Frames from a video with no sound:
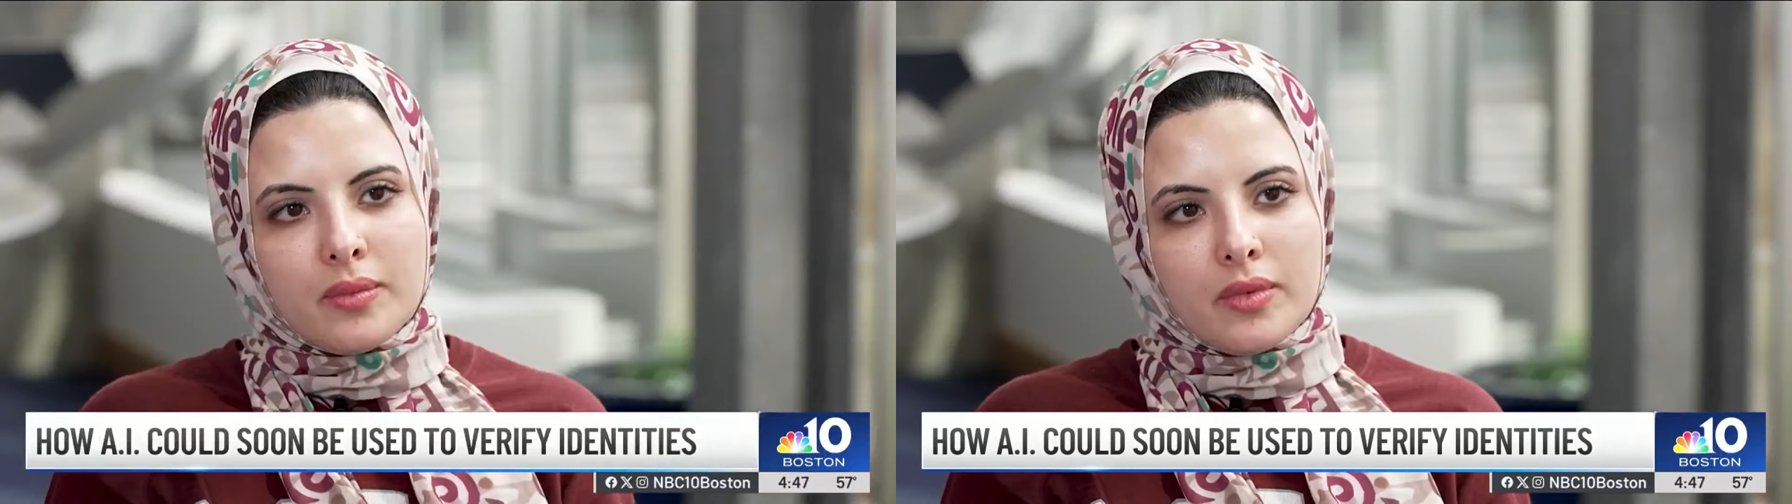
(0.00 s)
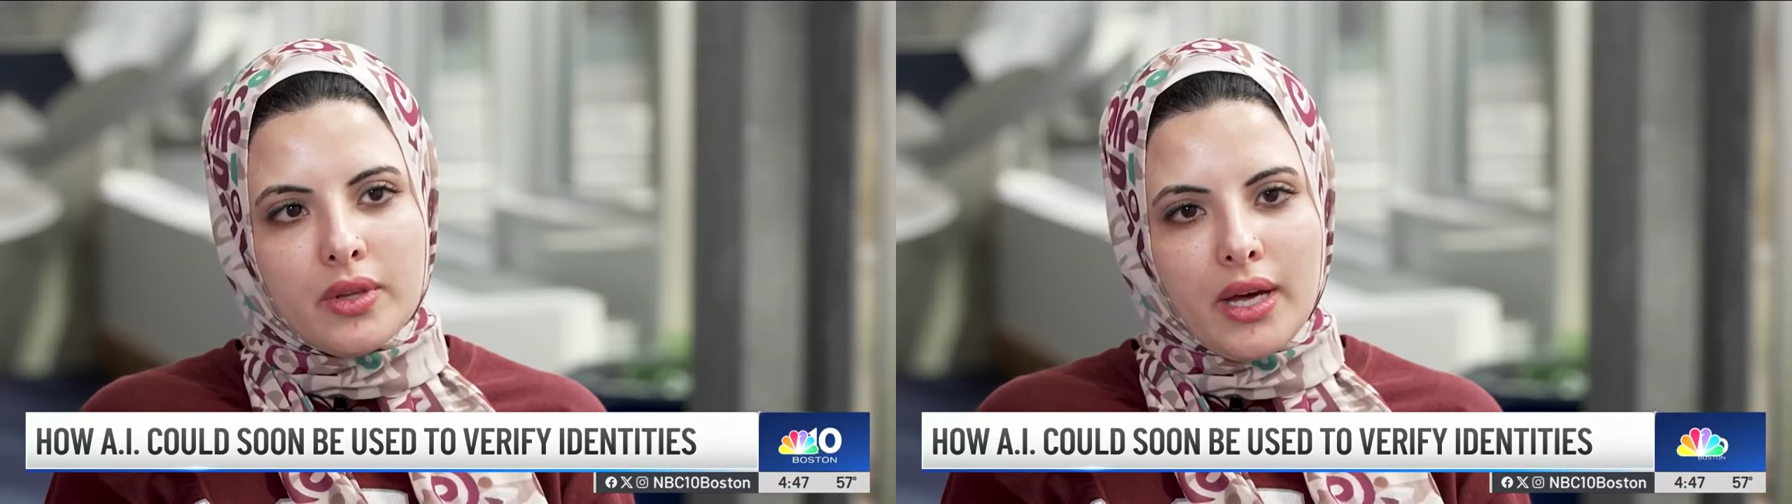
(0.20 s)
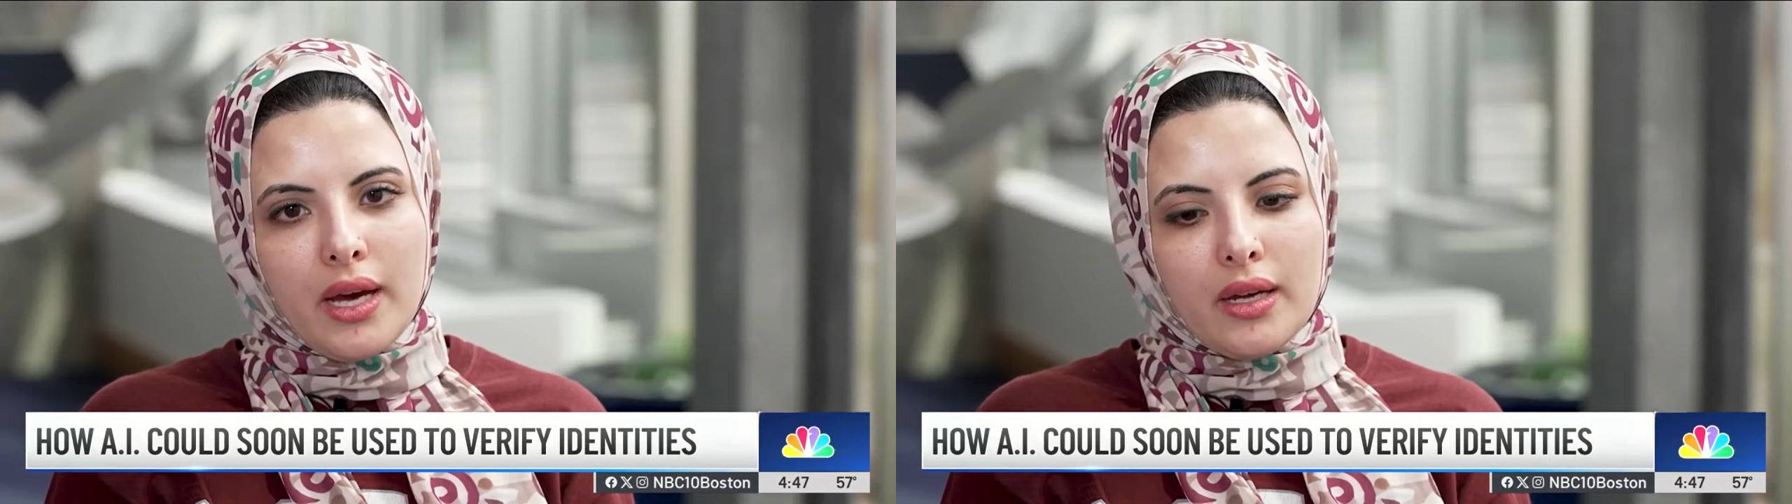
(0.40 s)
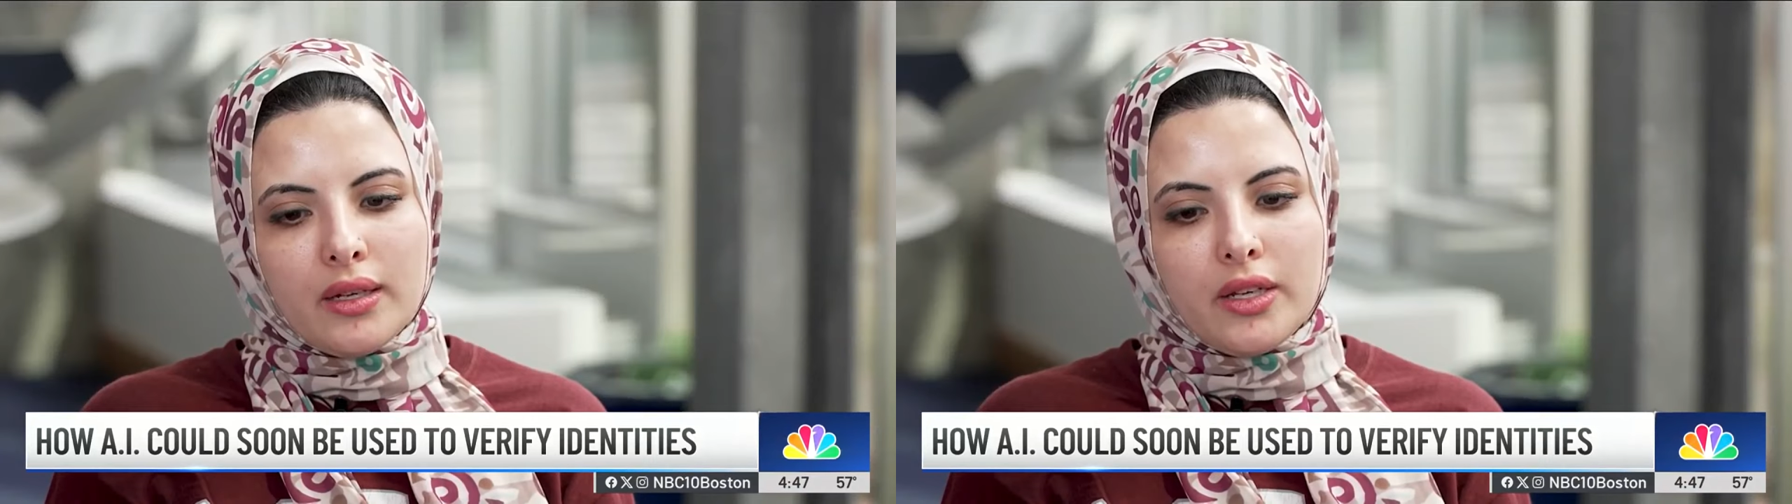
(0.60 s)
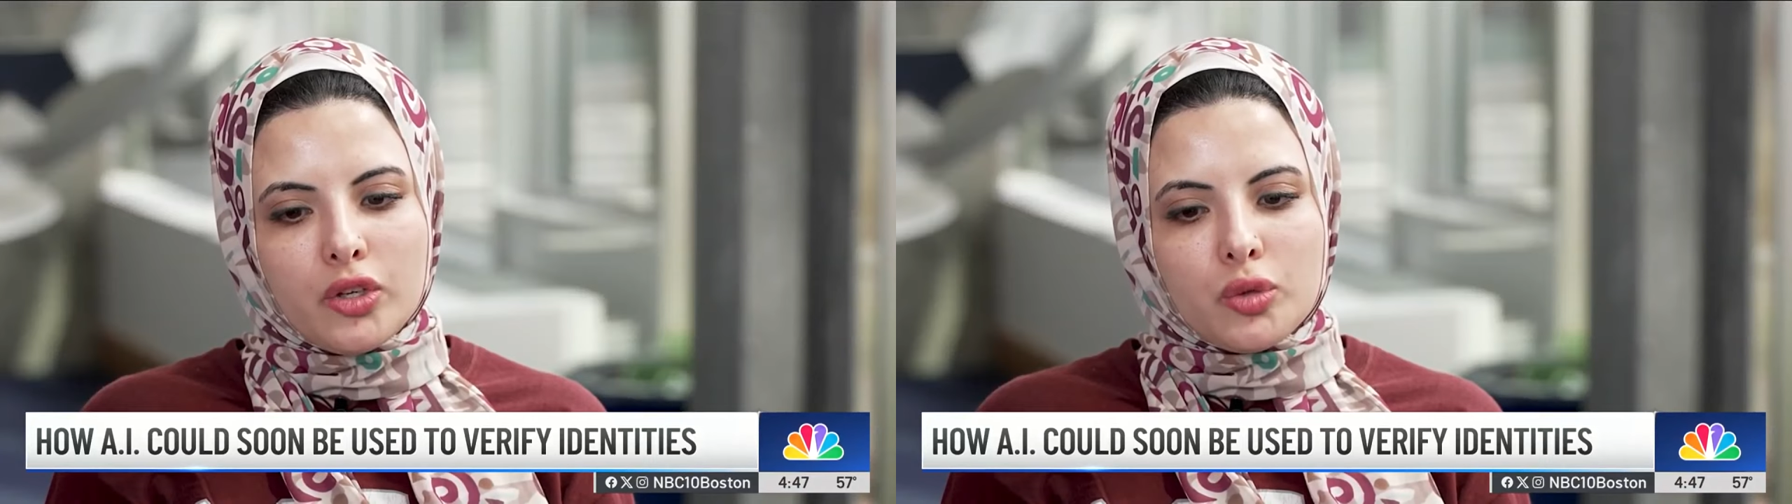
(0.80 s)
that
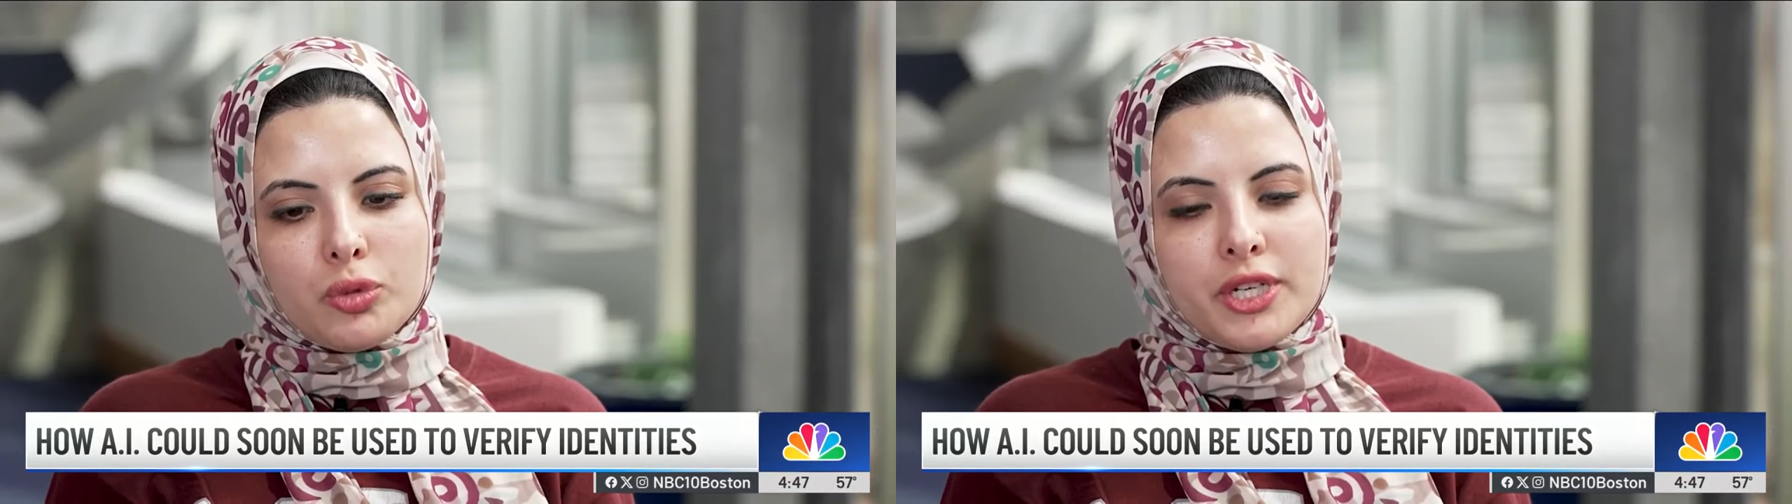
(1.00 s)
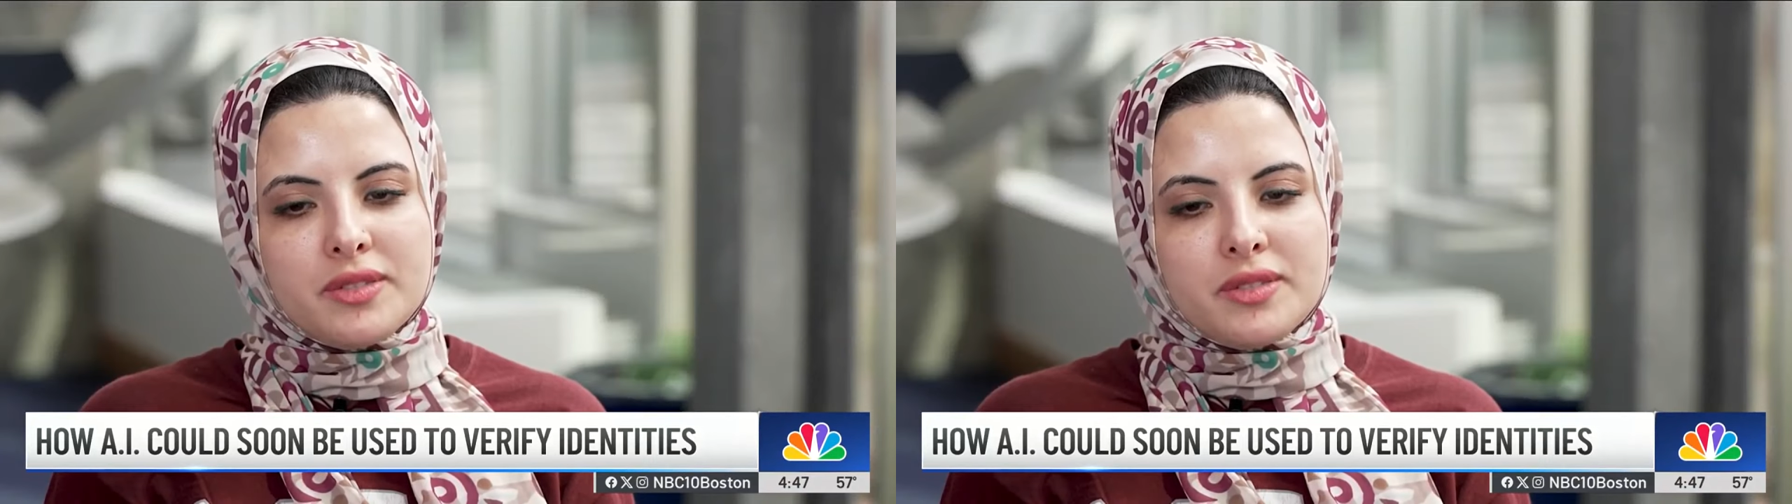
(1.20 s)
incorporates